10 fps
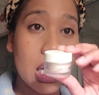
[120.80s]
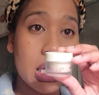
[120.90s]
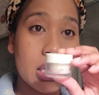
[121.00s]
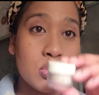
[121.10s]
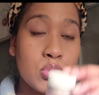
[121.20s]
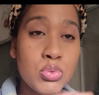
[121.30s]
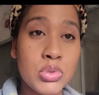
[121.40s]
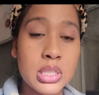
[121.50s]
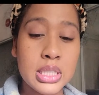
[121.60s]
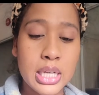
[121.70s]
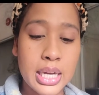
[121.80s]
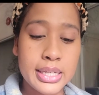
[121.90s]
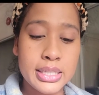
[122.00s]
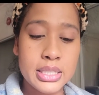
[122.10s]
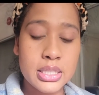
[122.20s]
and it's really
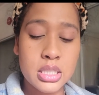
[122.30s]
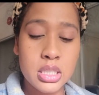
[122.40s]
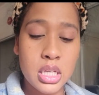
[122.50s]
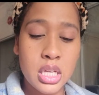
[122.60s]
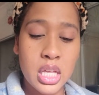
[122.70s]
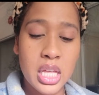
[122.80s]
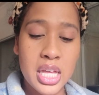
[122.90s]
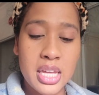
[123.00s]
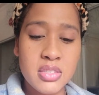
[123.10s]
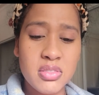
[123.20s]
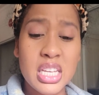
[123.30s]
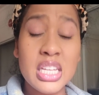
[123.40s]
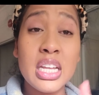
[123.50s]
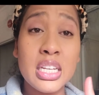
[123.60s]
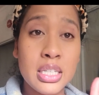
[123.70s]
nice, and
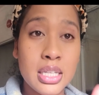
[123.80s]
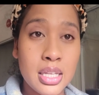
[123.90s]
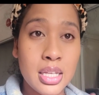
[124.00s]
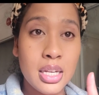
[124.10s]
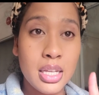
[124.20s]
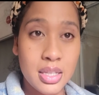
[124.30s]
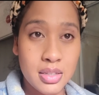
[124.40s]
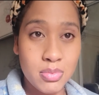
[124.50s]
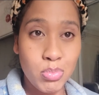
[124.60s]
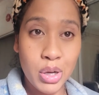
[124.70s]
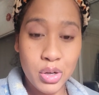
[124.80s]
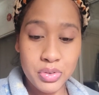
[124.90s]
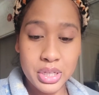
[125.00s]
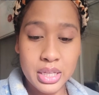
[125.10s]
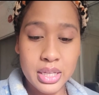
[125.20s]
it is
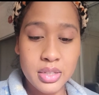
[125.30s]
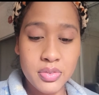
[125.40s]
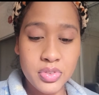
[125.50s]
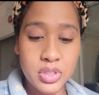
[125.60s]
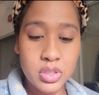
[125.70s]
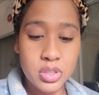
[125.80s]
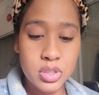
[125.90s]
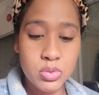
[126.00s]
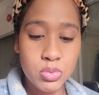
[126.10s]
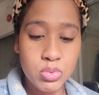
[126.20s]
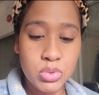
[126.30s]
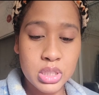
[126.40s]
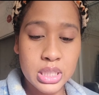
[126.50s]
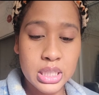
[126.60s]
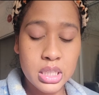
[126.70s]
buttery. It feels
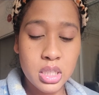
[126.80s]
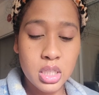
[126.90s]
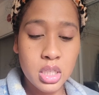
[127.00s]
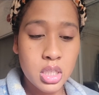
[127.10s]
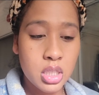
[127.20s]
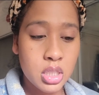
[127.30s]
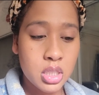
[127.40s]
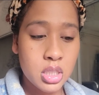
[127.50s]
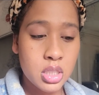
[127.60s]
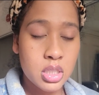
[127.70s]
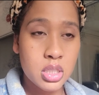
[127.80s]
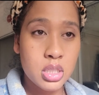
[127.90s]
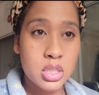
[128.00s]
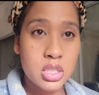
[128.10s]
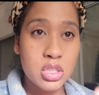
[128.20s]
really
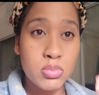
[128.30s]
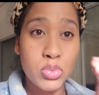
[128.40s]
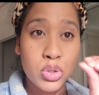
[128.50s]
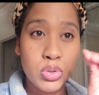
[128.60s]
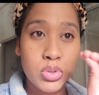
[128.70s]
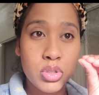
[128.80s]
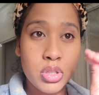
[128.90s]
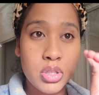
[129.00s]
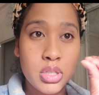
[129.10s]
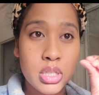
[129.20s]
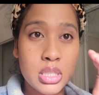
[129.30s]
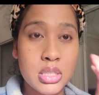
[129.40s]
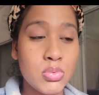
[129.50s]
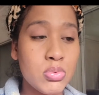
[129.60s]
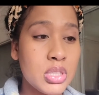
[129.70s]
smooth.
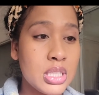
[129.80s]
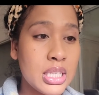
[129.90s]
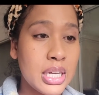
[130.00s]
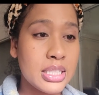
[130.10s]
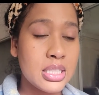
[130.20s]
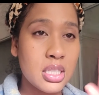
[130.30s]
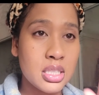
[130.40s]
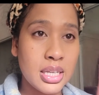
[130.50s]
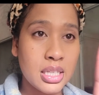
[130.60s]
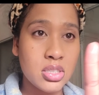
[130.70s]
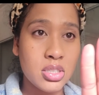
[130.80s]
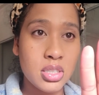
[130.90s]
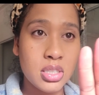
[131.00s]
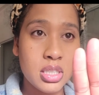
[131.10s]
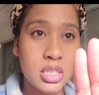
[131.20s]
It's really nice in the
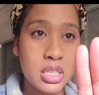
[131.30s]
texture,